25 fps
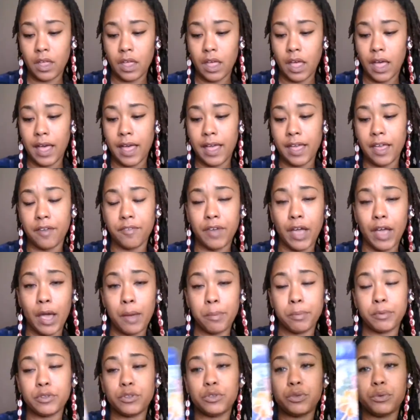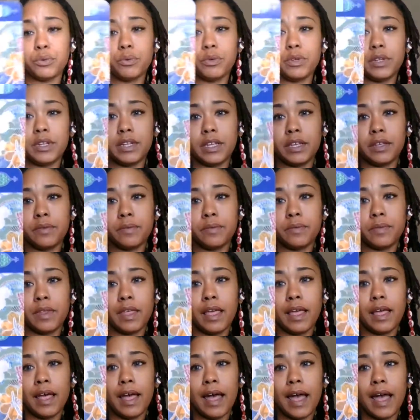I have opportunity.
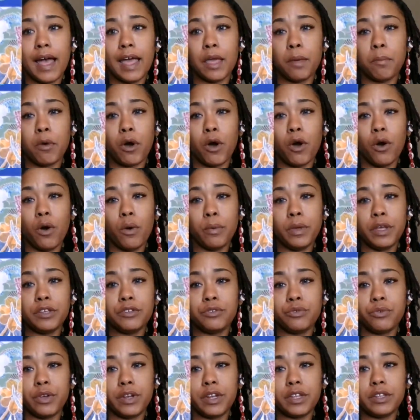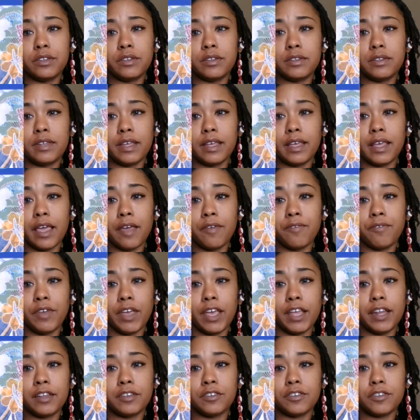I am always ready to take
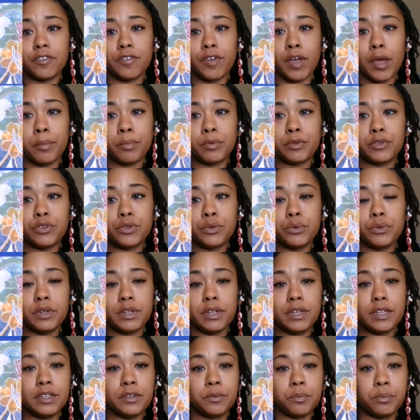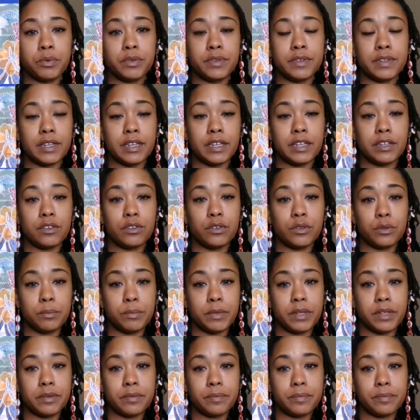advantage of opportunities presented to
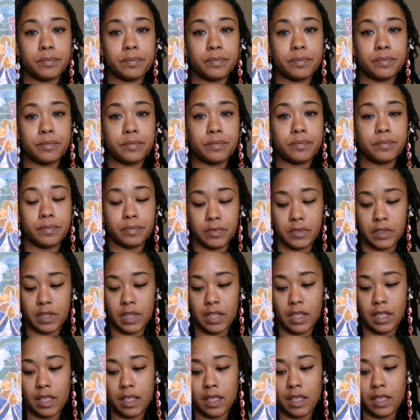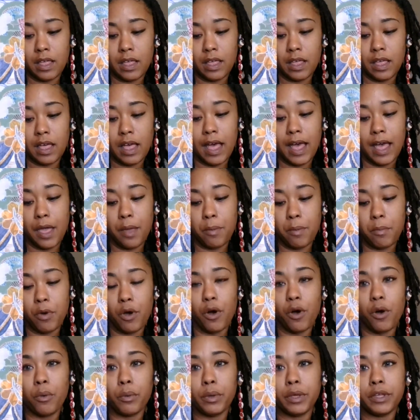me. I am
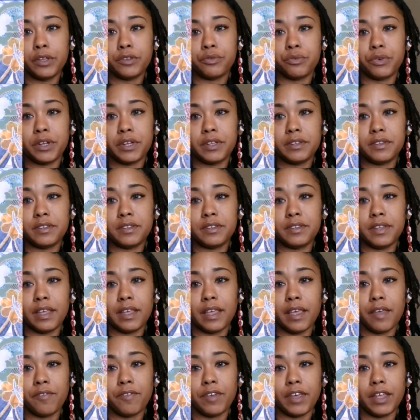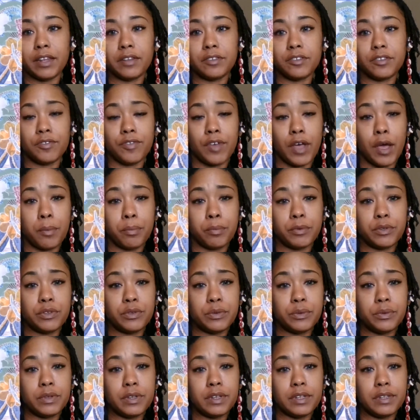always ready to take advantage of
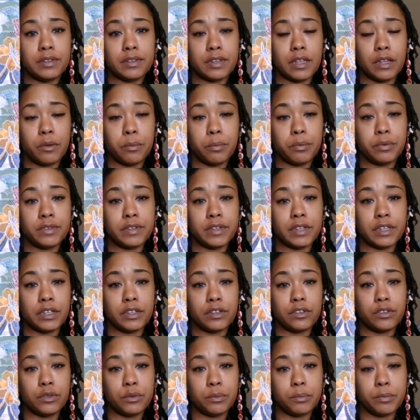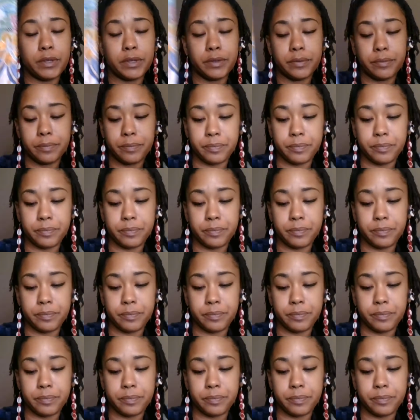opportunities that are presented to me.